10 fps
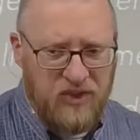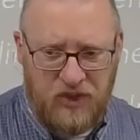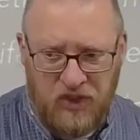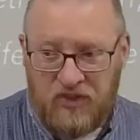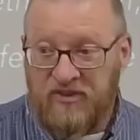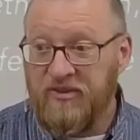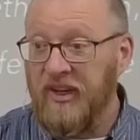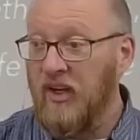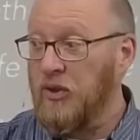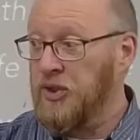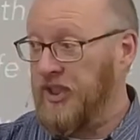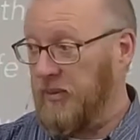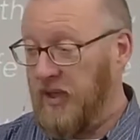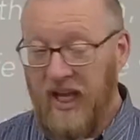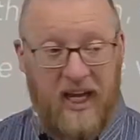just fellowship
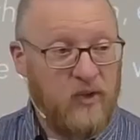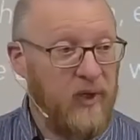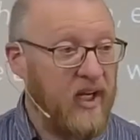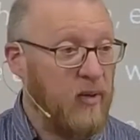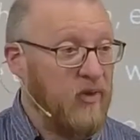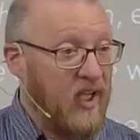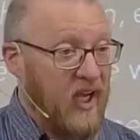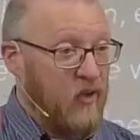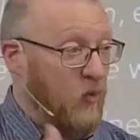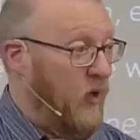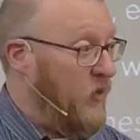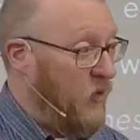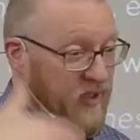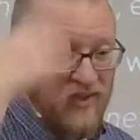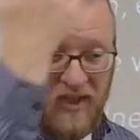as we come together, whether
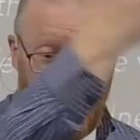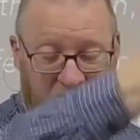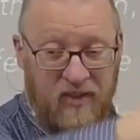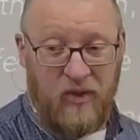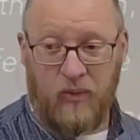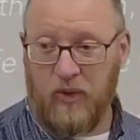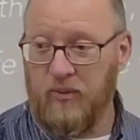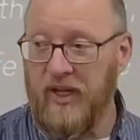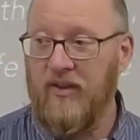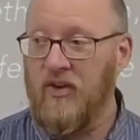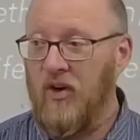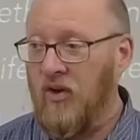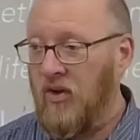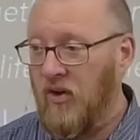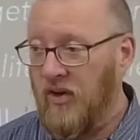it's in the room down the
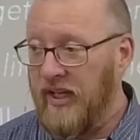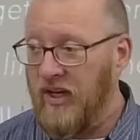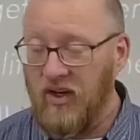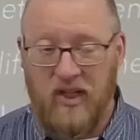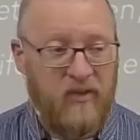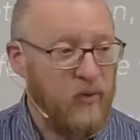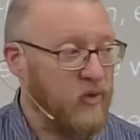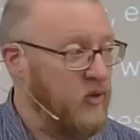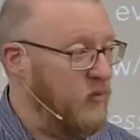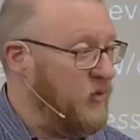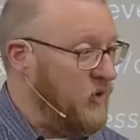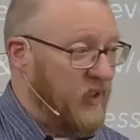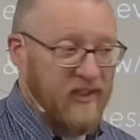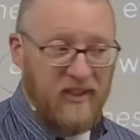hall or in our living rooms or at